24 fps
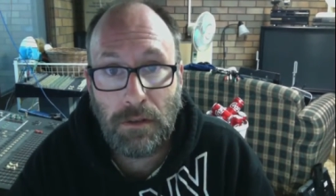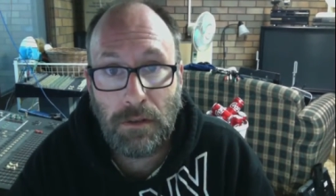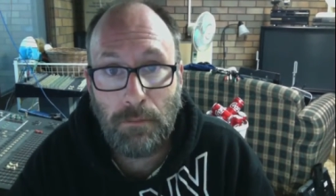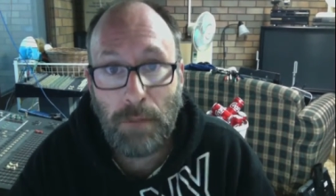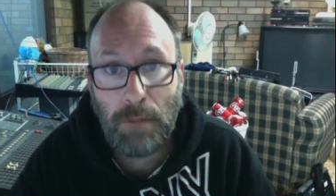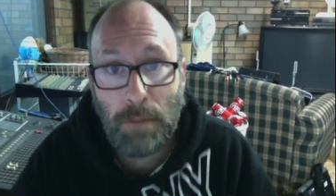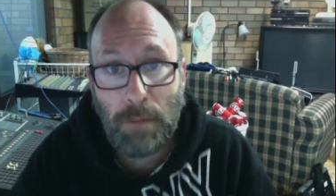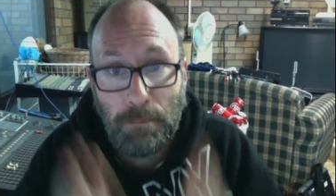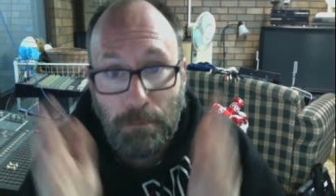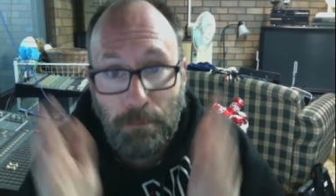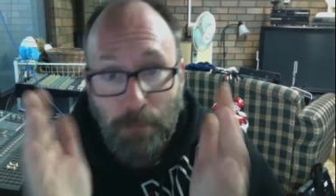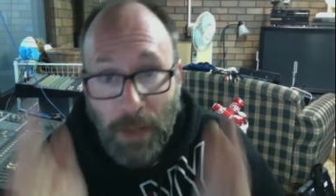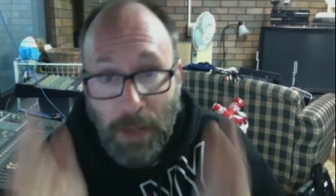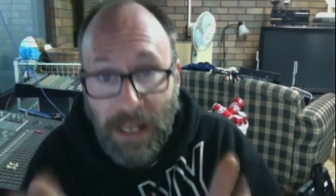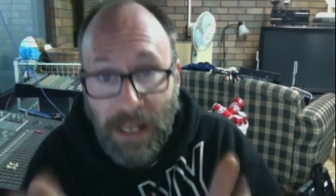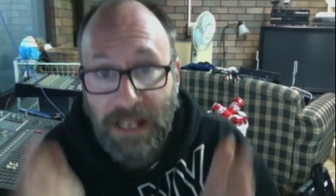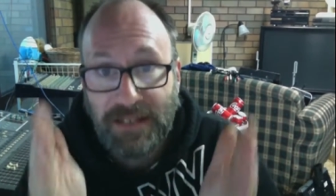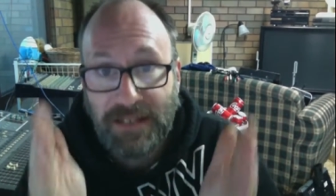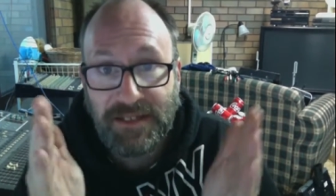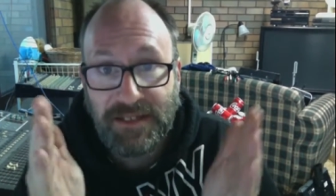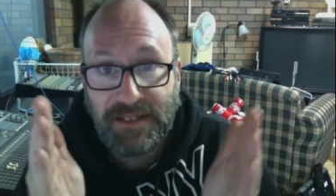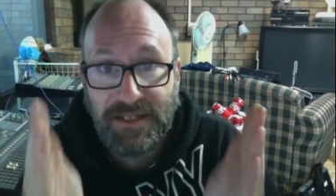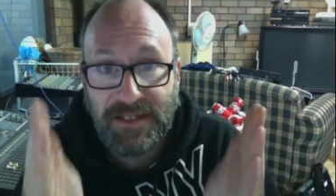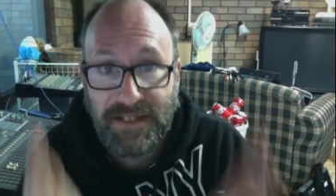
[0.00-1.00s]
But
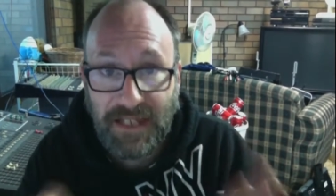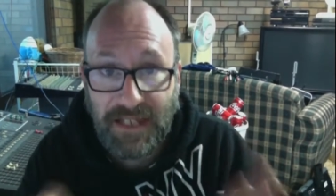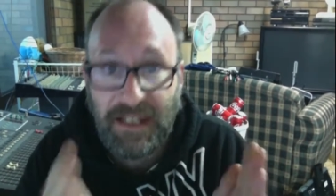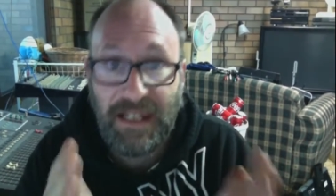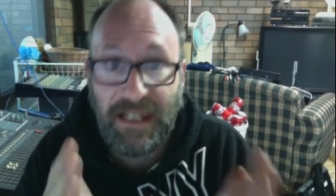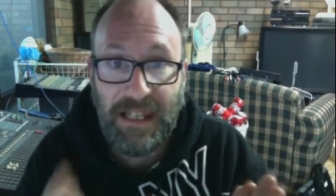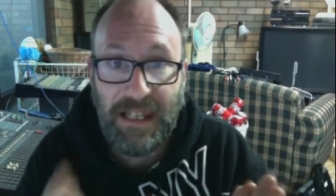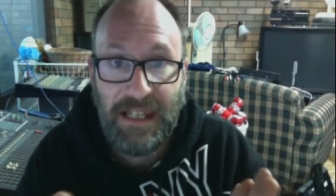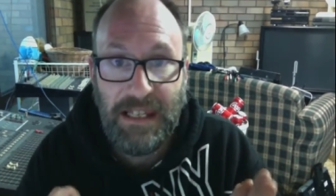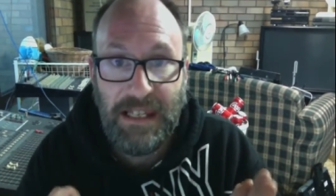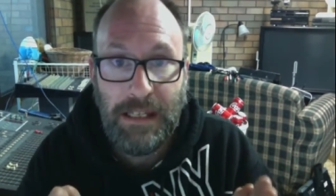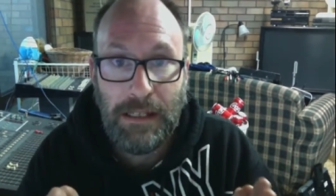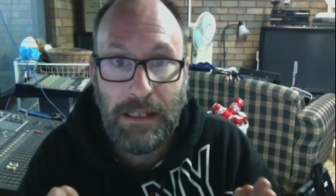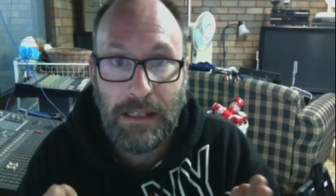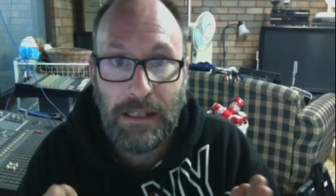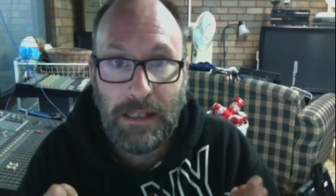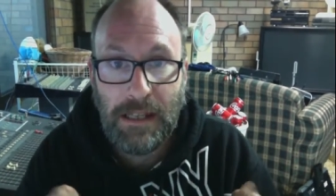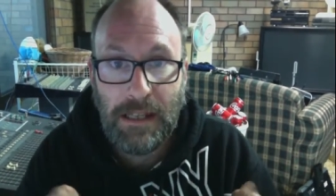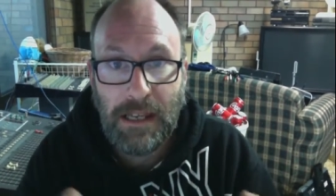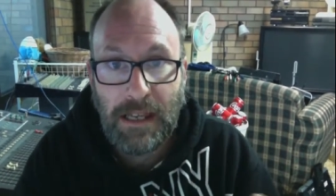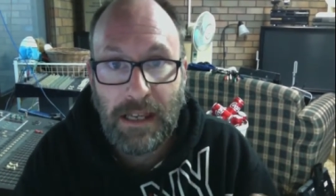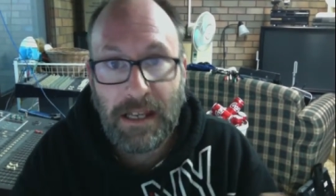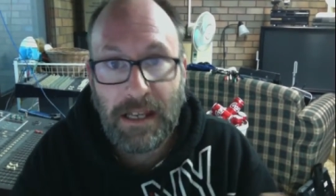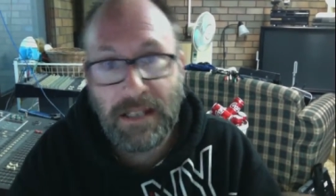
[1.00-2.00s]
BSD
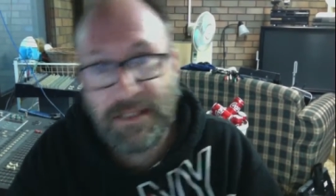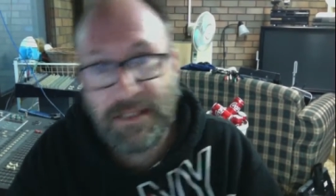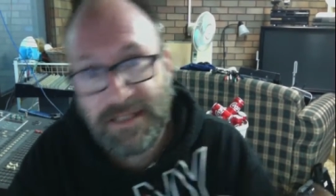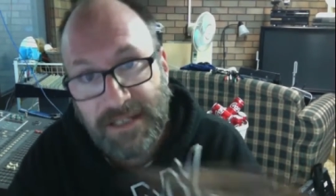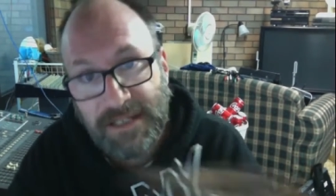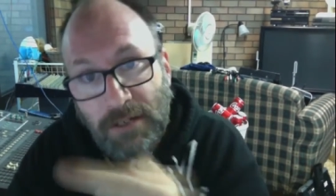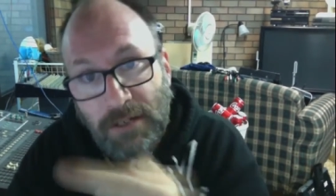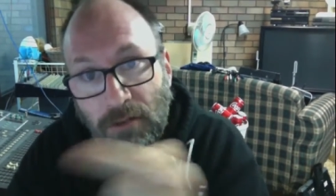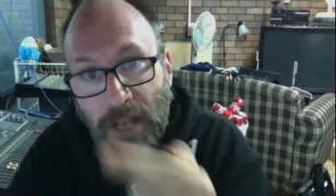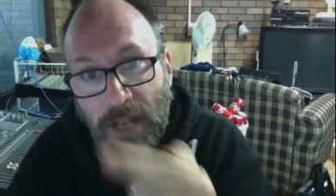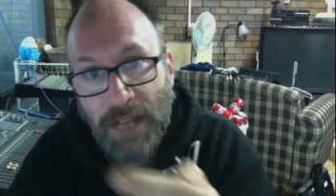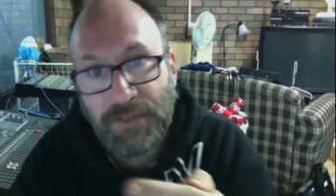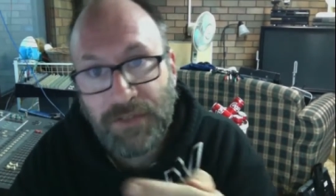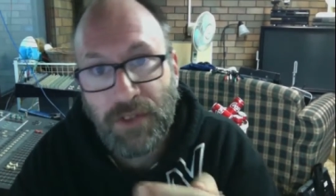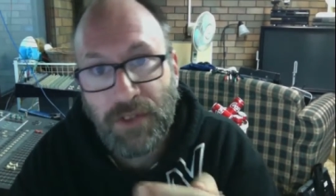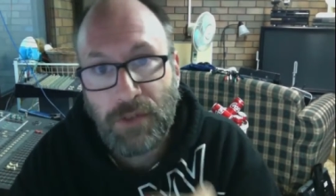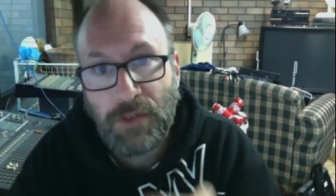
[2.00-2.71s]
can still get to the